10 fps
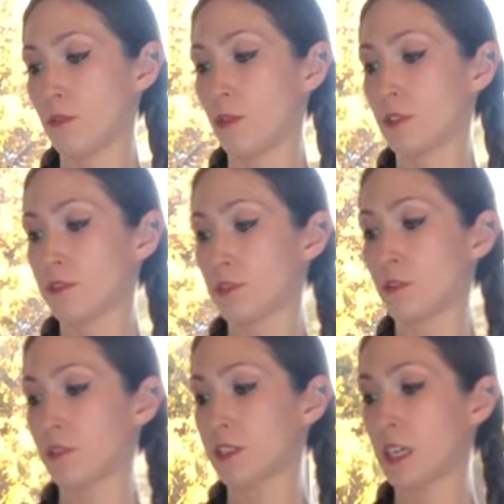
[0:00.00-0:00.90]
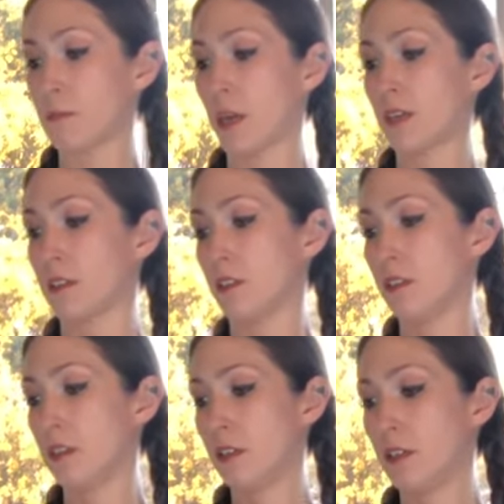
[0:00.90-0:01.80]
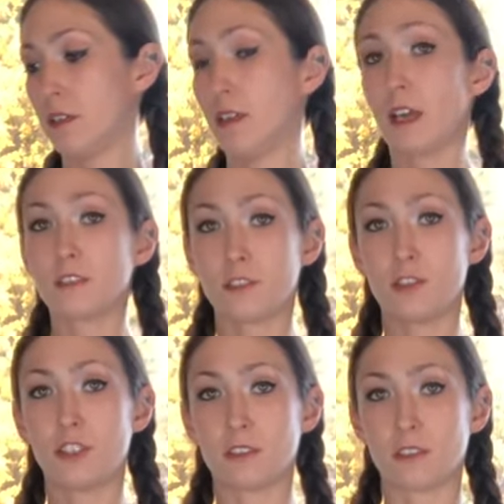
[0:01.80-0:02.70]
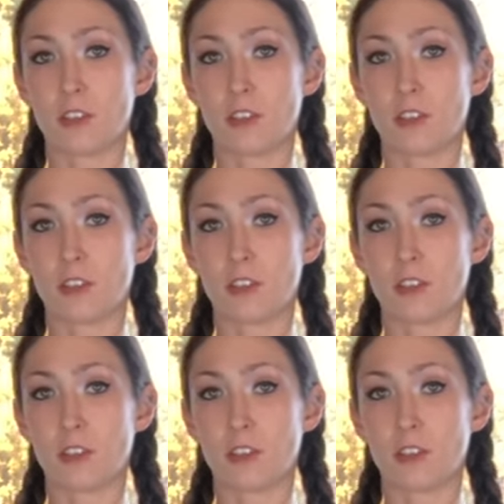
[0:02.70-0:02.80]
Lord of Souls, Saint Michael, next to Jesus